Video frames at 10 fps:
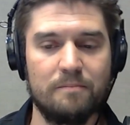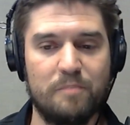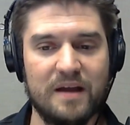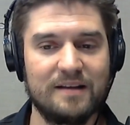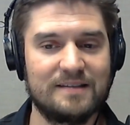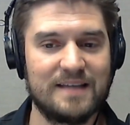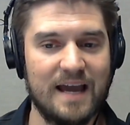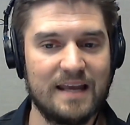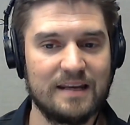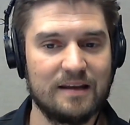Big
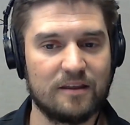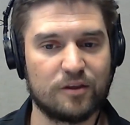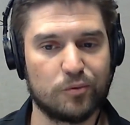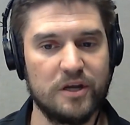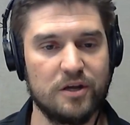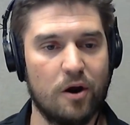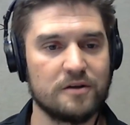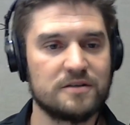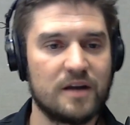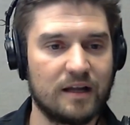Ten, 3
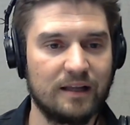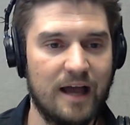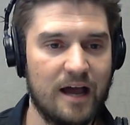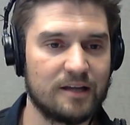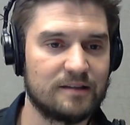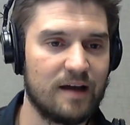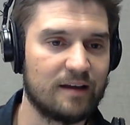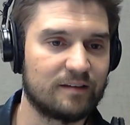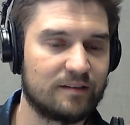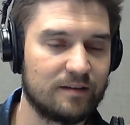yards in a cloud of
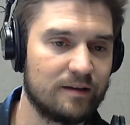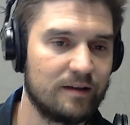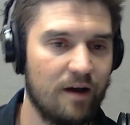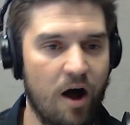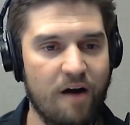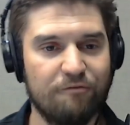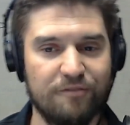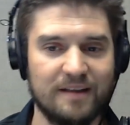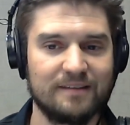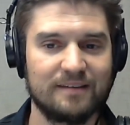dust
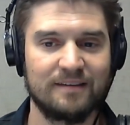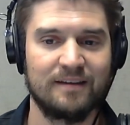offense.